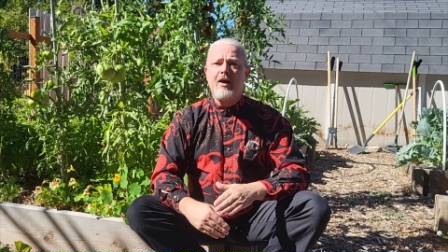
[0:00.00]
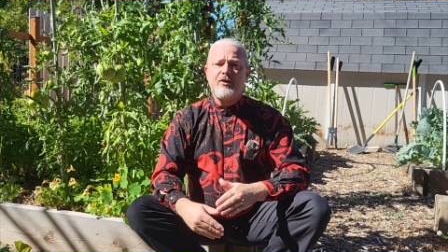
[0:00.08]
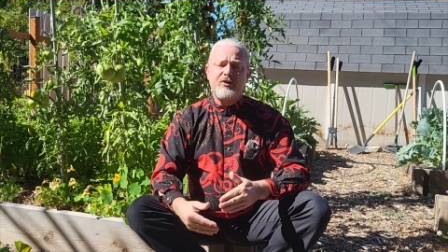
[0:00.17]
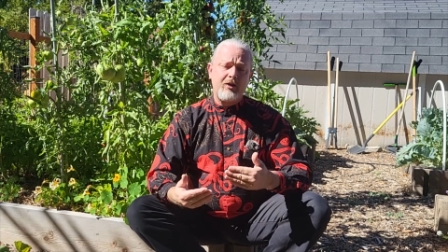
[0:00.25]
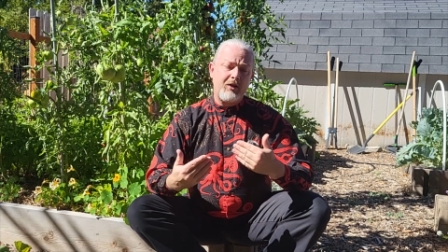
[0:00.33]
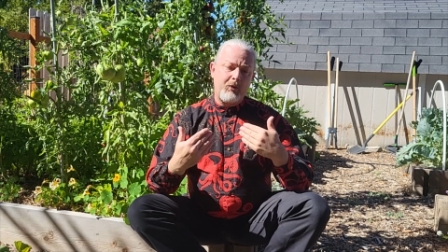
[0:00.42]

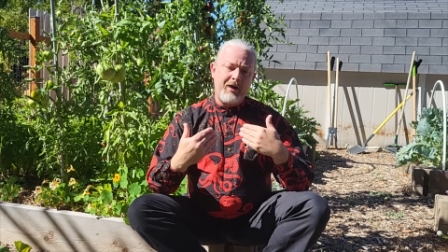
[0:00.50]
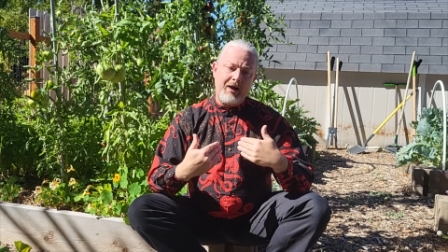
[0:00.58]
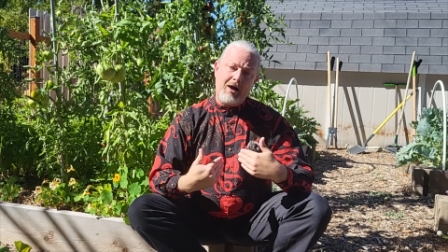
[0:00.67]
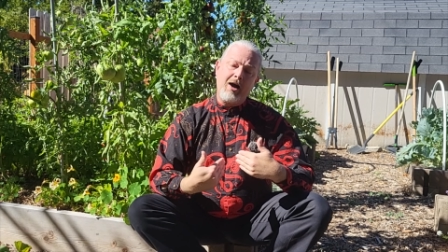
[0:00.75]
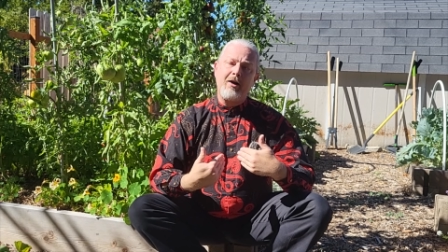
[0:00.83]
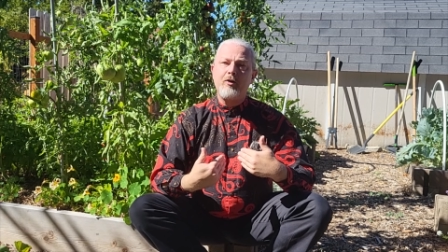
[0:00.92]
so that when
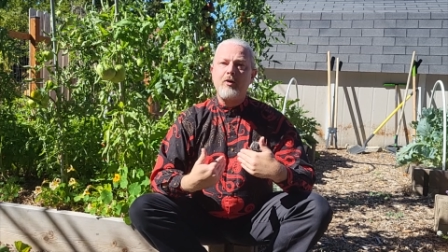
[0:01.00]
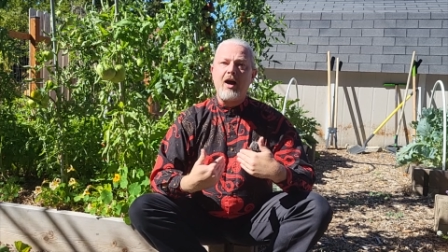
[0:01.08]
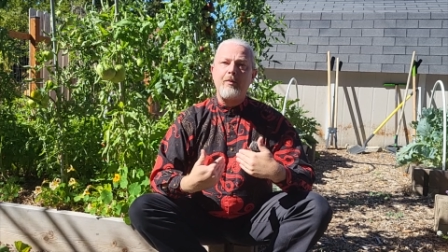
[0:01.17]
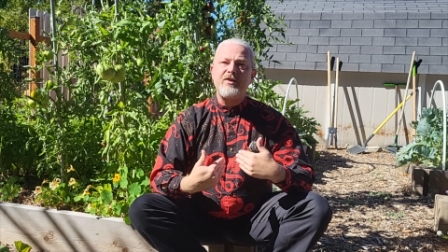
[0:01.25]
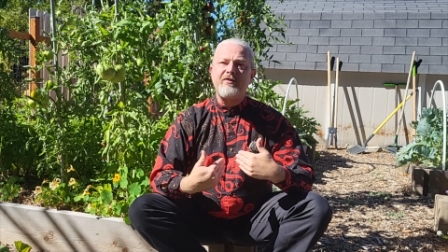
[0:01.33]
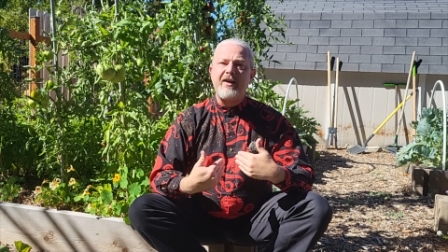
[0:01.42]
our
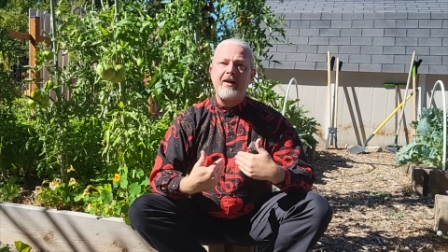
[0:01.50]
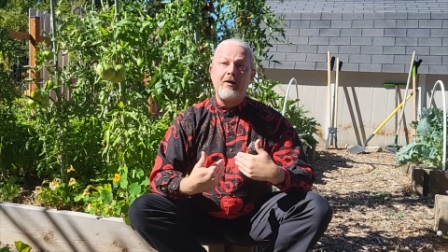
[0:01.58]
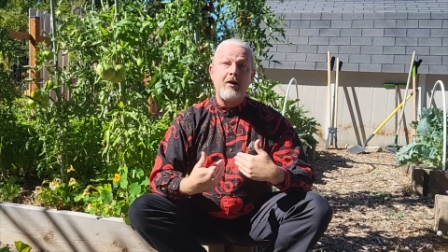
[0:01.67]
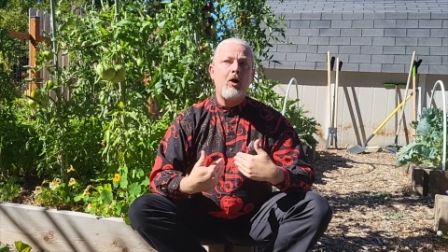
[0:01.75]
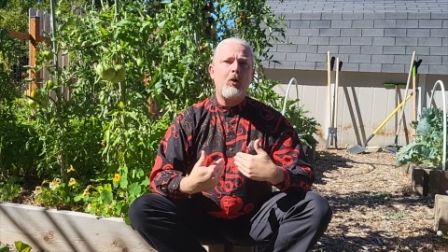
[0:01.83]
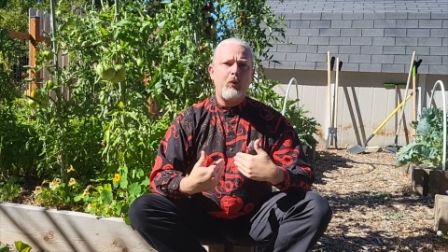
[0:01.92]
crops fail,
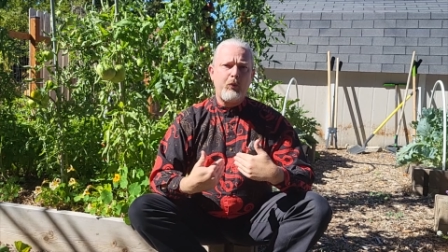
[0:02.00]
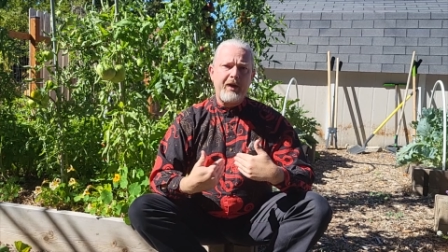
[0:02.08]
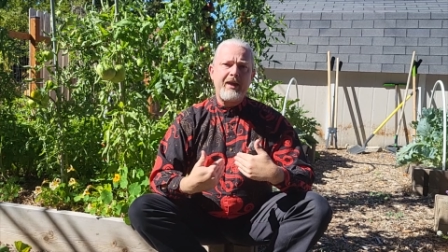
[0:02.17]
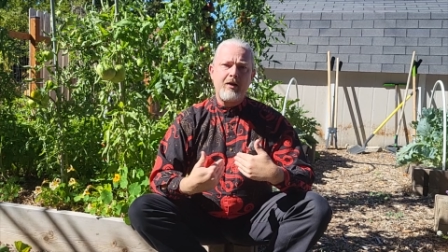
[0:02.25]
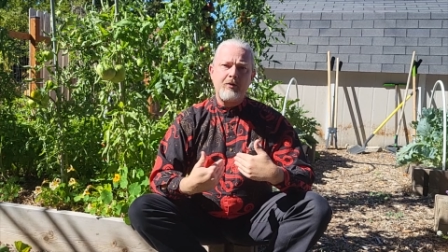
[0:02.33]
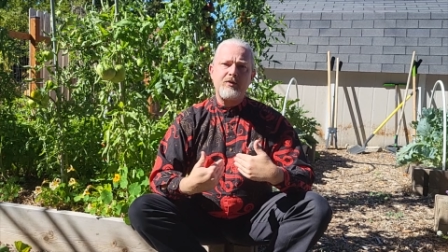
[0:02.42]

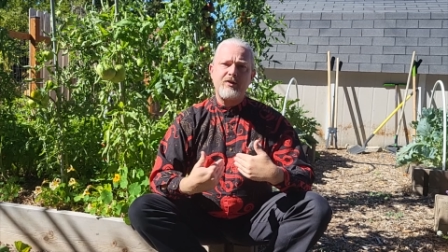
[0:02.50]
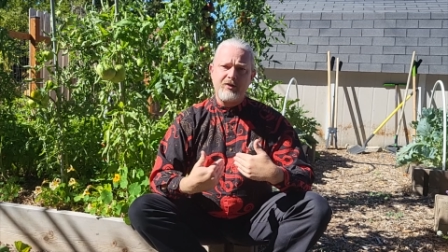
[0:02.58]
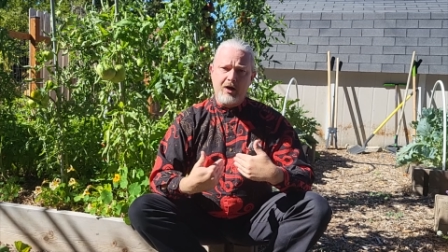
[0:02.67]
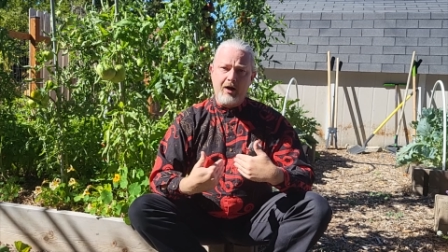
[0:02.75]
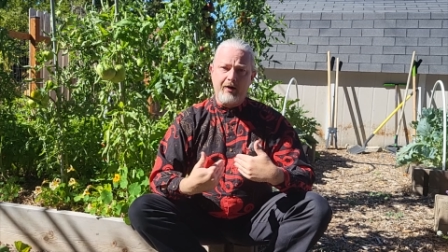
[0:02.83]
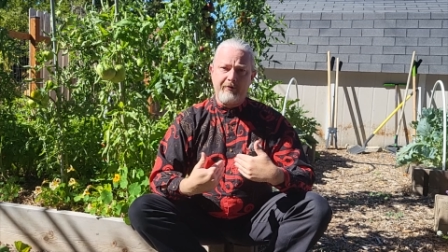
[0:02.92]
we don't
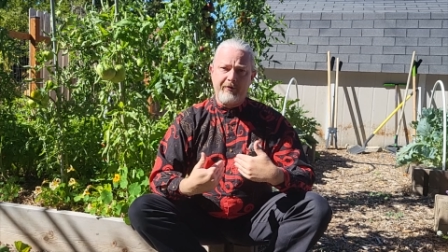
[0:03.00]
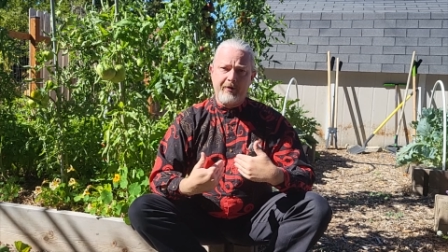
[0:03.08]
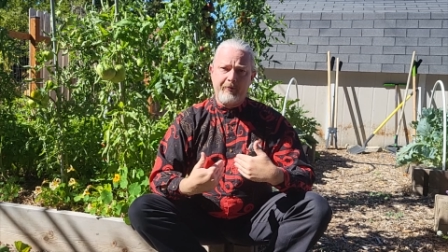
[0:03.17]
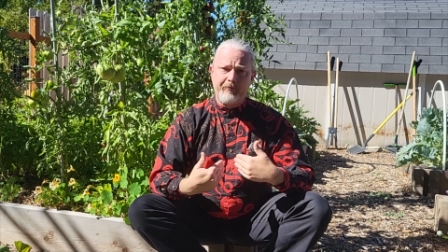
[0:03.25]
starve.